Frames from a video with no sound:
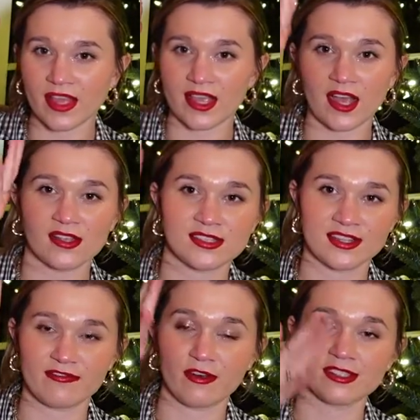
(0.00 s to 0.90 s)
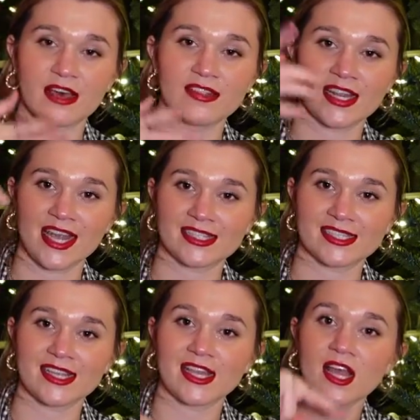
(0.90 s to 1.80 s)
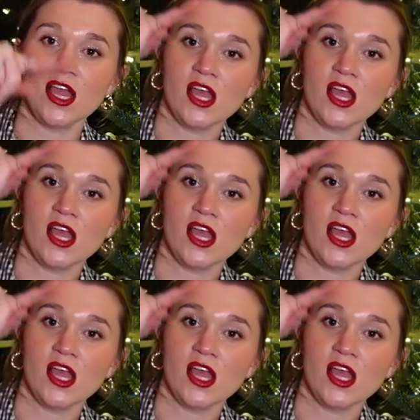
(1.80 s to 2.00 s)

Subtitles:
like constantly falls out that he has to like